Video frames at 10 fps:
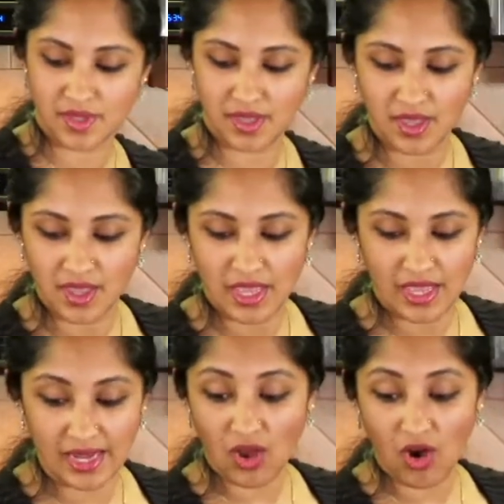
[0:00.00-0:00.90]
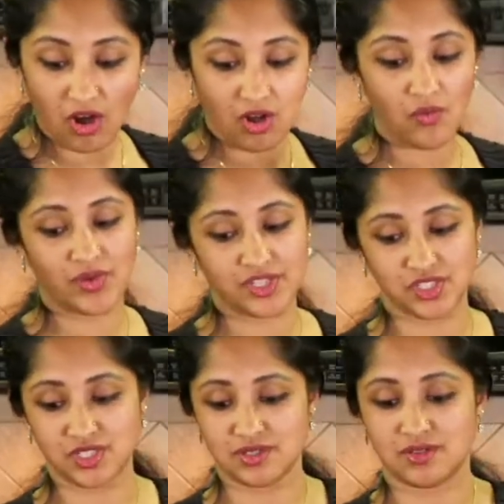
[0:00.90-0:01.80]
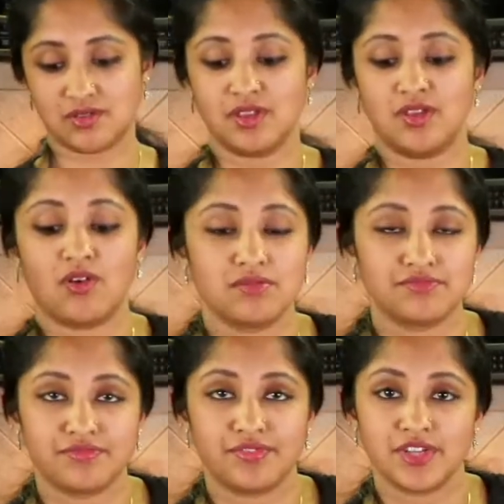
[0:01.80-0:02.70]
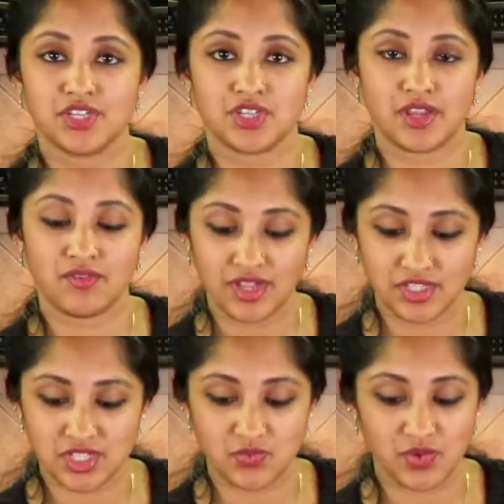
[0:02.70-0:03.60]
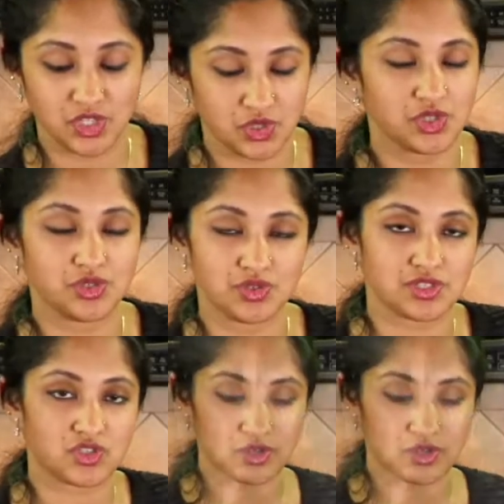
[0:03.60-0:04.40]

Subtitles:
Okay. In all veggies, in all fish and veggies, we do use